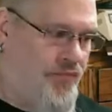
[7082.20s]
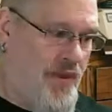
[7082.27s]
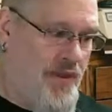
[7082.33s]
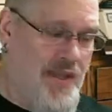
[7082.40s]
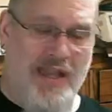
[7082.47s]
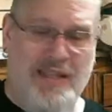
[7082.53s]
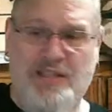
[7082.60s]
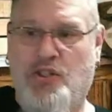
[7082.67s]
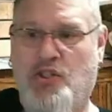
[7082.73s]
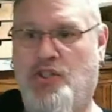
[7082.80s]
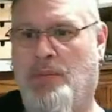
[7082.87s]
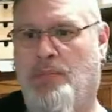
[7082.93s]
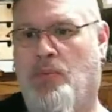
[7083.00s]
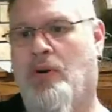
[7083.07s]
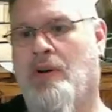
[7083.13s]
Yes,
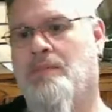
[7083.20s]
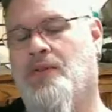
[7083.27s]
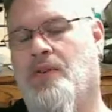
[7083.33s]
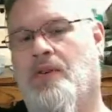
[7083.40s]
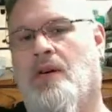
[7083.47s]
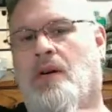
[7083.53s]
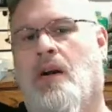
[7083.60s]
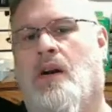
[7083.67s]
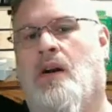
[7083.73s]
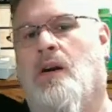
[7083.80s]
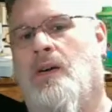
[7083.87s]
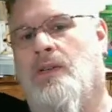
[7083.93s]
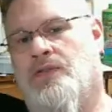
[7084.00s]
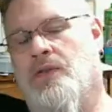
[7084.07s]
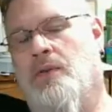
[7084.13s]
shipworms are
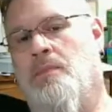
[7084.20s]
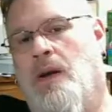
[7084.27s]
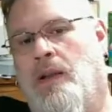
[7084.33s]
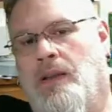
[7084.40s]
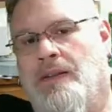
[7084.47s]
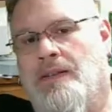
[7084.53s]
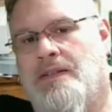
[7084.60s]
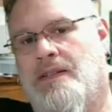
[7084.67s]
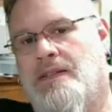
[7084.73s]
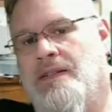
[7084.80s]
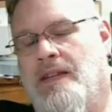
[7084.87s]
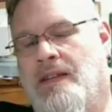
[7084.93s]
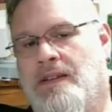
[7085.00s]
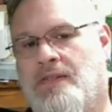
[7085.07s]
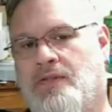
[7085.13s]
also mollusks.
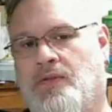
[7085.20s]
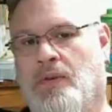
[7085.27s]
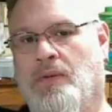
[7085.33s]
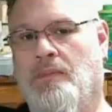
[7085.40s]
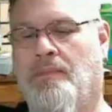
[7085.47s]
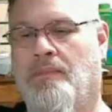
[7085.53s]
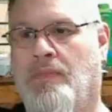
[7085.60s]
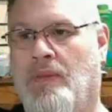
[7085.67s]
That is true.